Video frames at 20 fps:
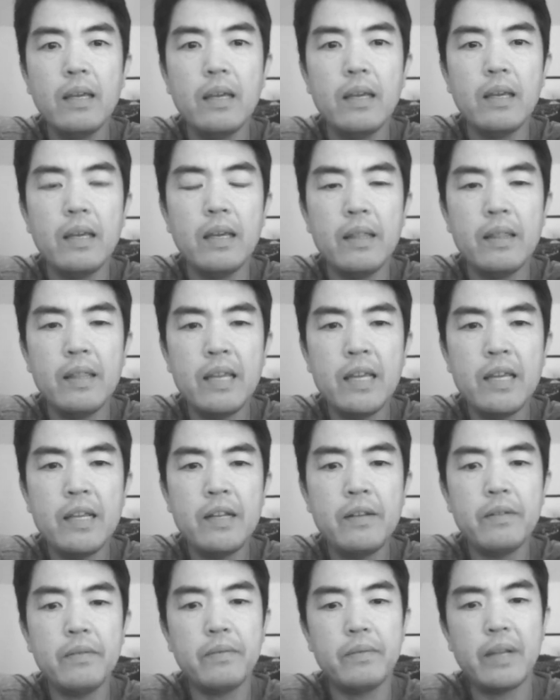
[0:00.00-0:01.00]
And
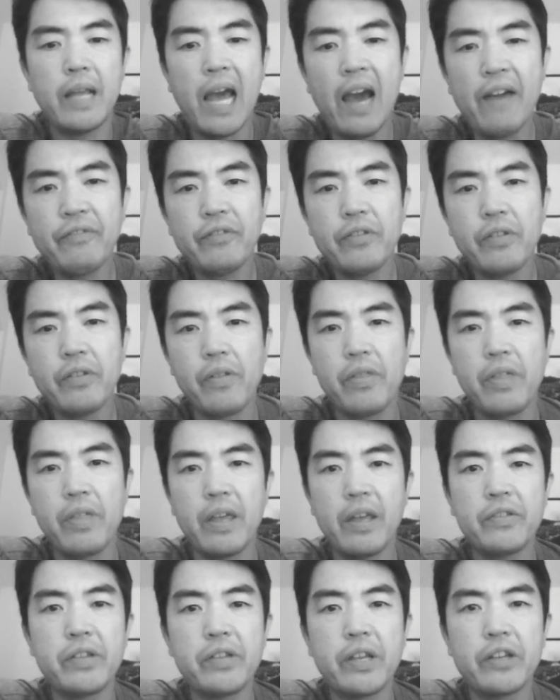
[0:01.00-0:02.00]
then after
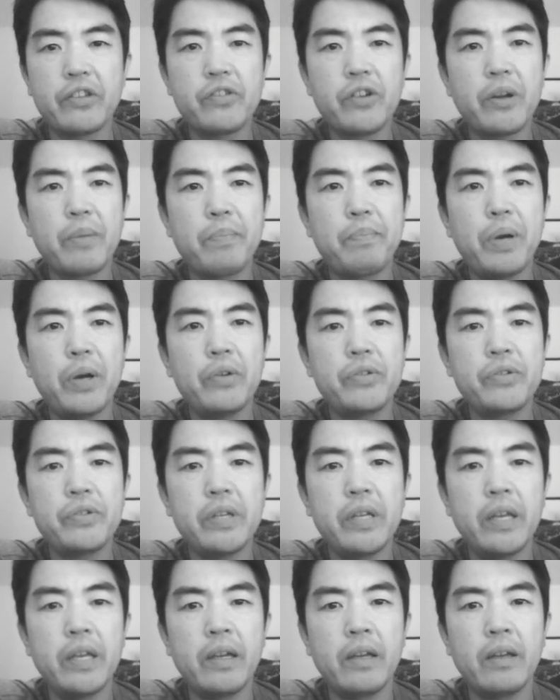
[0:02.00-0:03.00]
this, I started
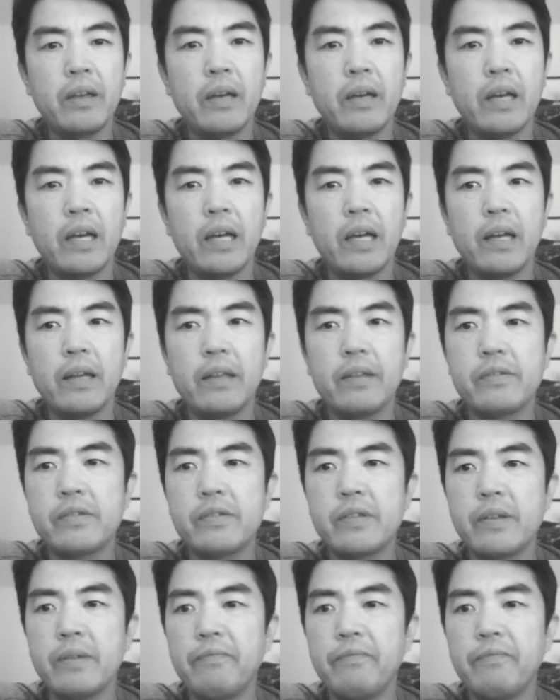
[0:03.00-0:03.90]
posting some